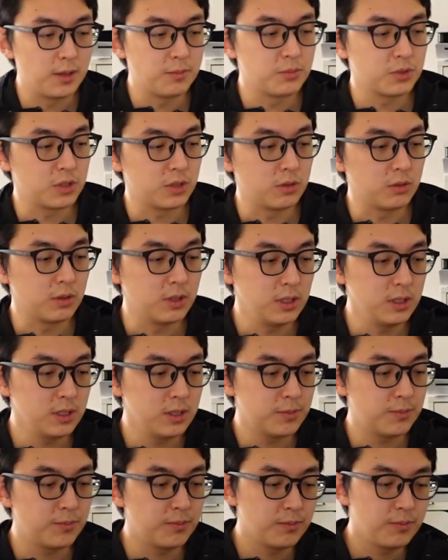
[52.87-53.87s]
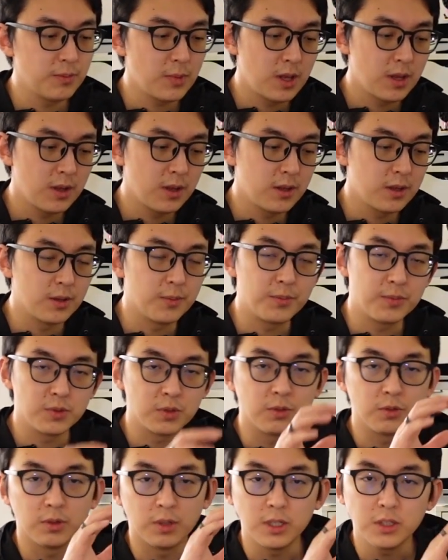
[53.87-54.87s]
So
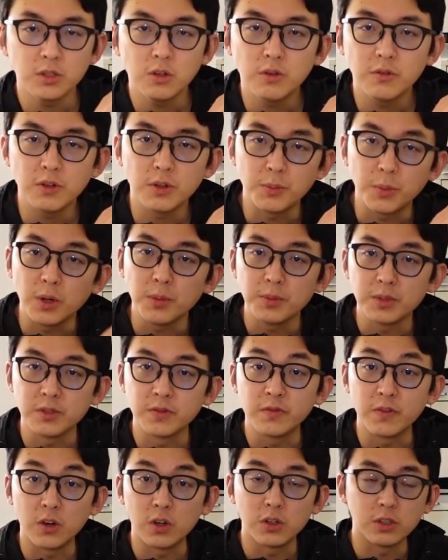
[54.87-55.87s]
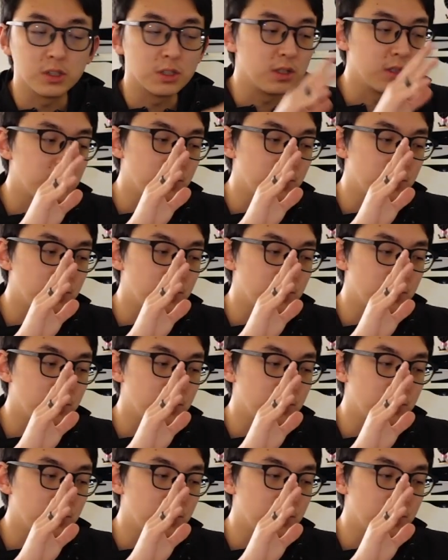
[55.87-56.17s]
let's go over the purpose first.